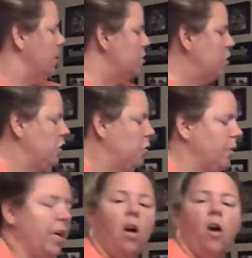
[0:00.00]
So
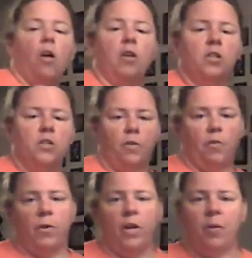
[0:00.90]
you get all those for
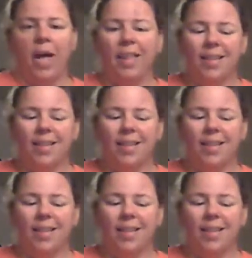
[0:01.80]
free, okay?